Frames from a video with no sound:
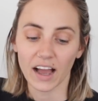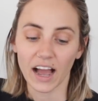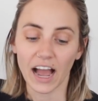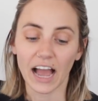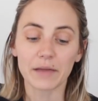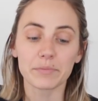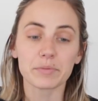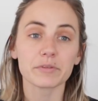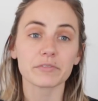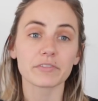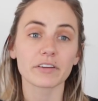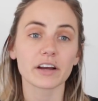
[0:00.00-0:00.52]
I've
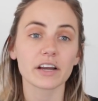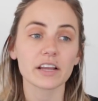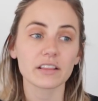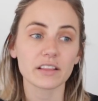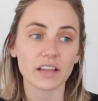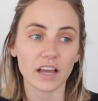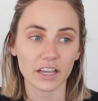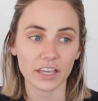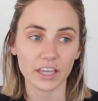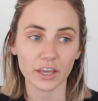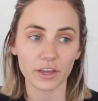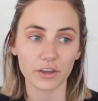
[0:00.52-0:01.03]
been very
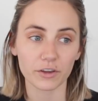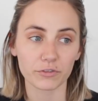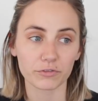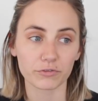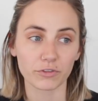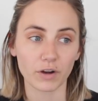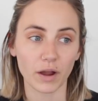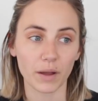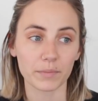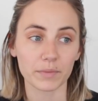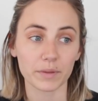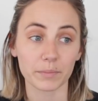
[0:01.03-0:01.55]
lucky
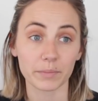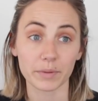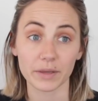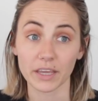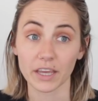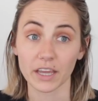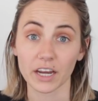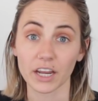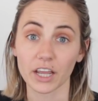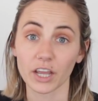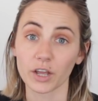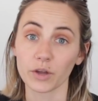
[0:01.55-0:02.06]
from the
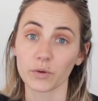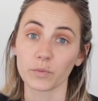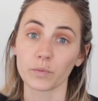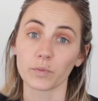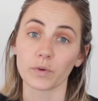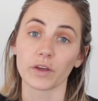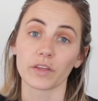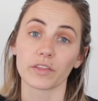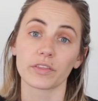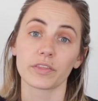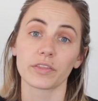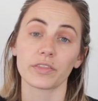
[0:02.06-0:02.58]
beginning
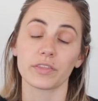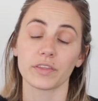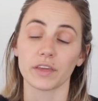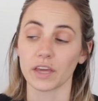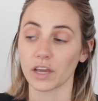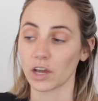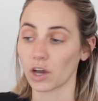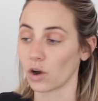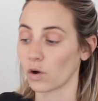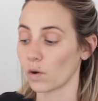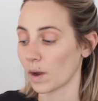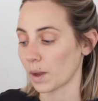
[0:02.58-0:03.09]
with
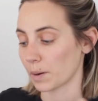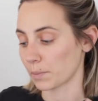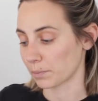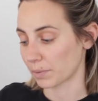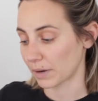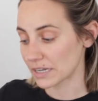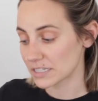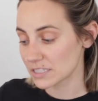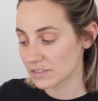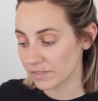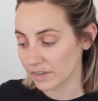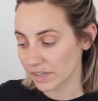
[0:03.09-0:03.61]
Theo and
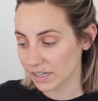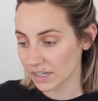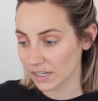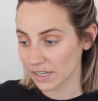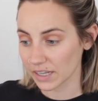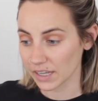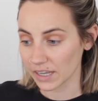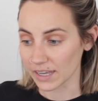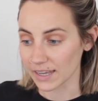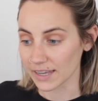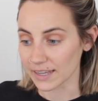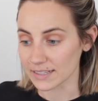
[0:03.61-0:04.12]

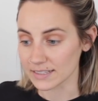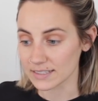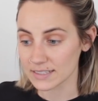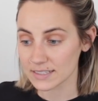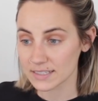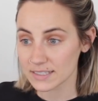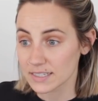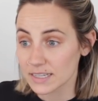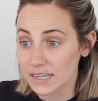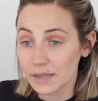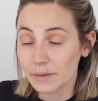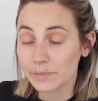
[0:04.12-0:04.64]
breastfeeding. It
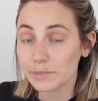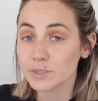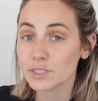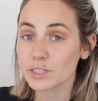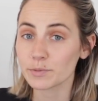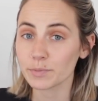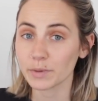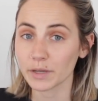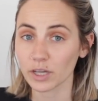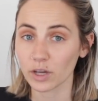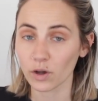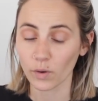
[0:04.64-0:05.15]
seems to
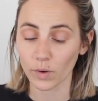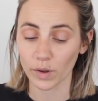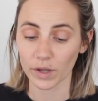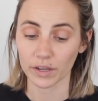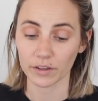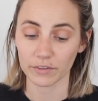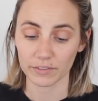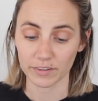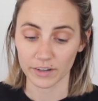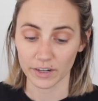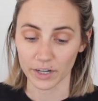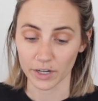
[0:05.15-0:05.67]
be
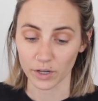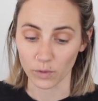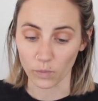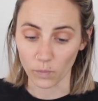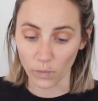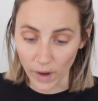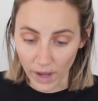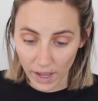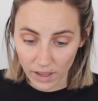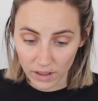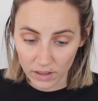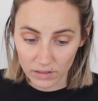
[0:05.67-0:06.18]
going very
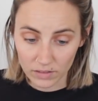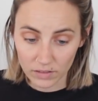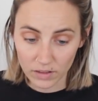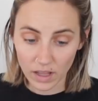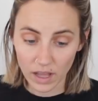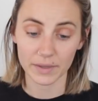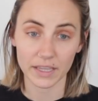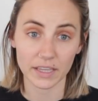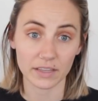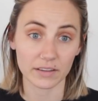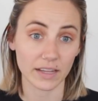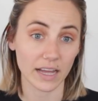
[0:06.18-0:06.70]
well.
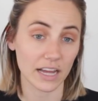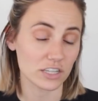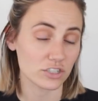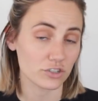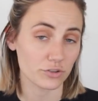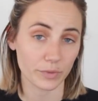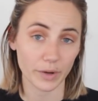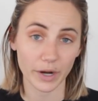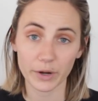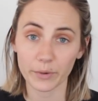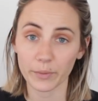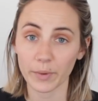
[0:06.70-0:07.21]
He latched
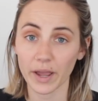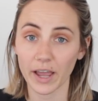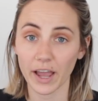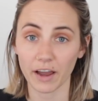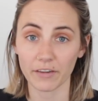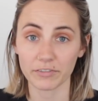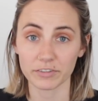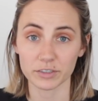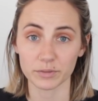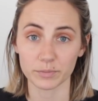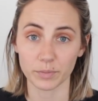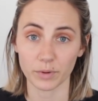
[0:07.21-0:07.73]
right away
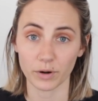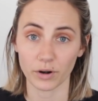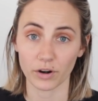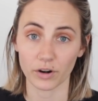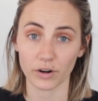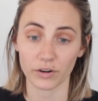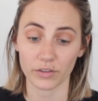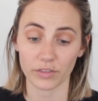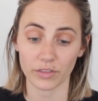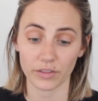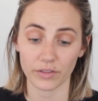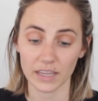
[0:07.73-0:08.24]
after
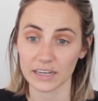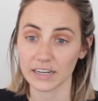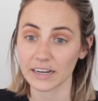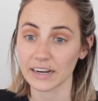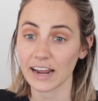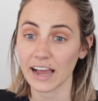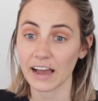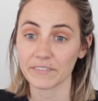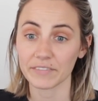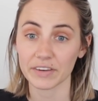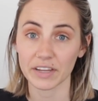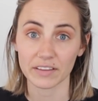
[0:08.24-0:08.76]
birth. He didn't
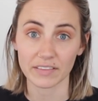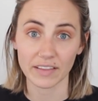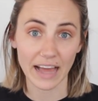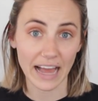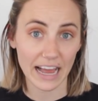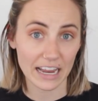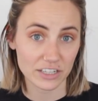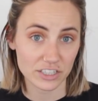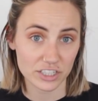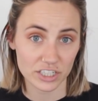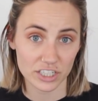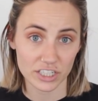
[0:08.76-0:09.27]
have any
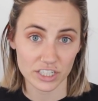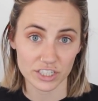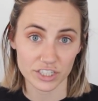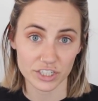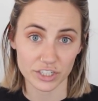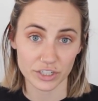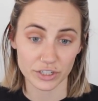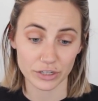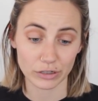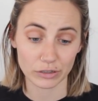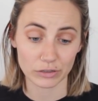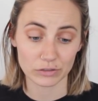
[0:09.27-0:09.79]
latch
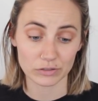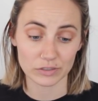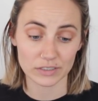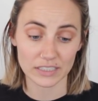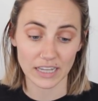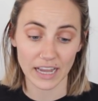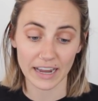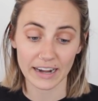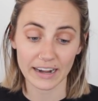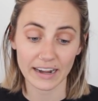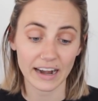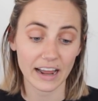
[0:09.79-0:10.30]
issues.
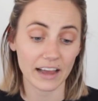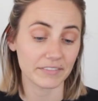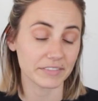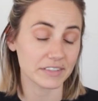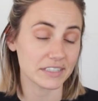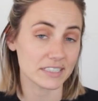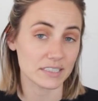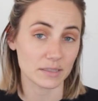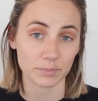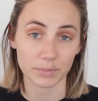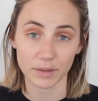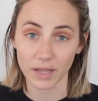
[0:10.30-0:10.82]
I didn't have any
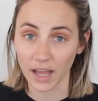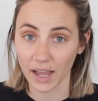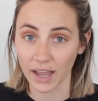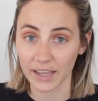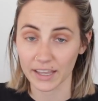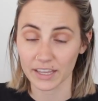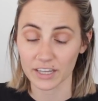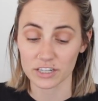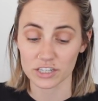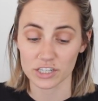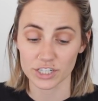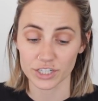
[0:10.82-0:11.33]
supply
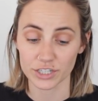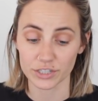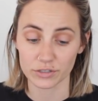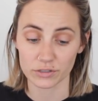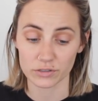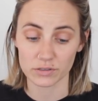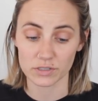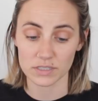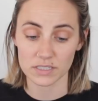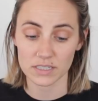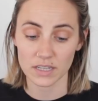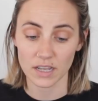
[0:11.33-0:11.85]

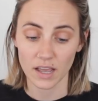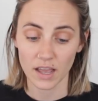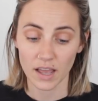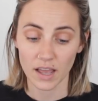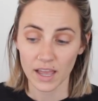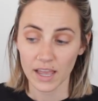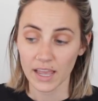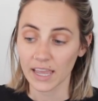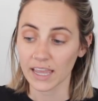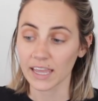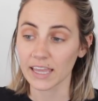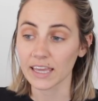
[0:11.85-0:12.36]
issues.
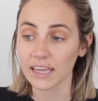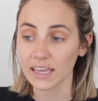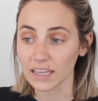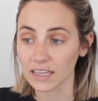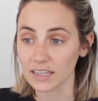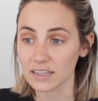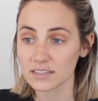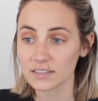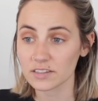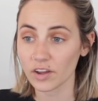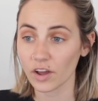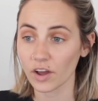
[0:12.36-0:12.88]
He
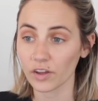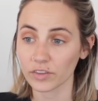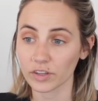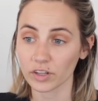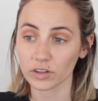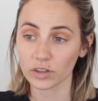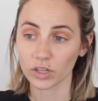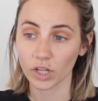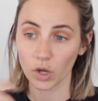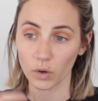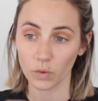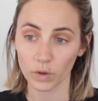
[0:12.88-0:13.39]
is on the
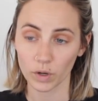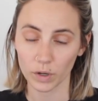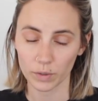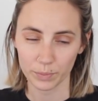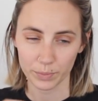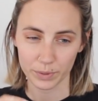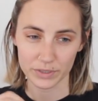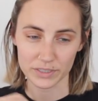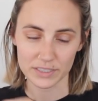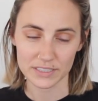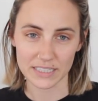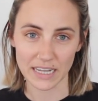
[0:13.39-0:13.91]
lower
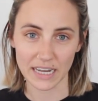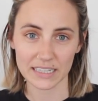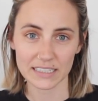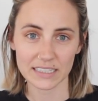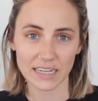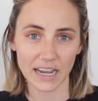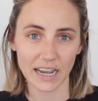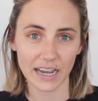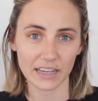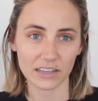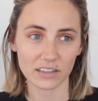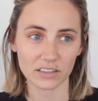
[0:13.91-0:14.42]

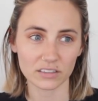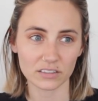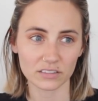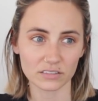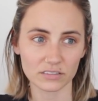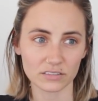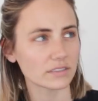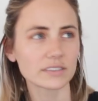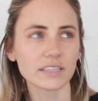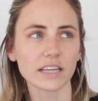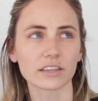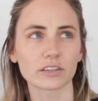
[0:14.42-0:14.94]
percentile.
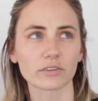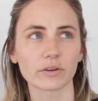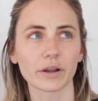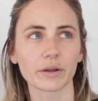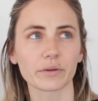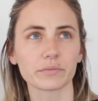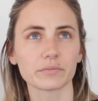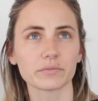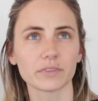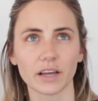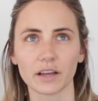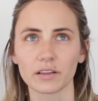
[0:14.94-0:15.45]
Is that the right?
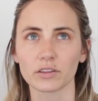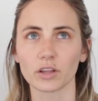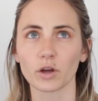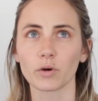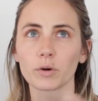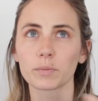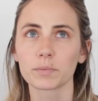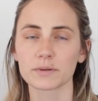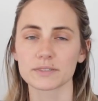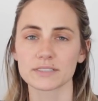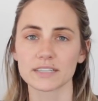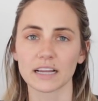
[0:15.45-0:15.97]
Yeah, lower
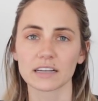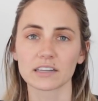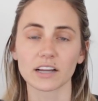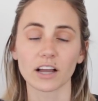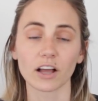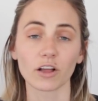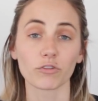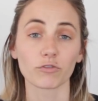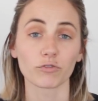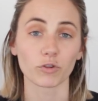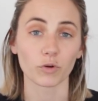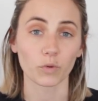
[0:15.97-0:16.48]

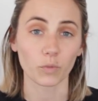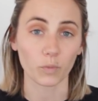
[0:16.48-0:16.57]
percentile for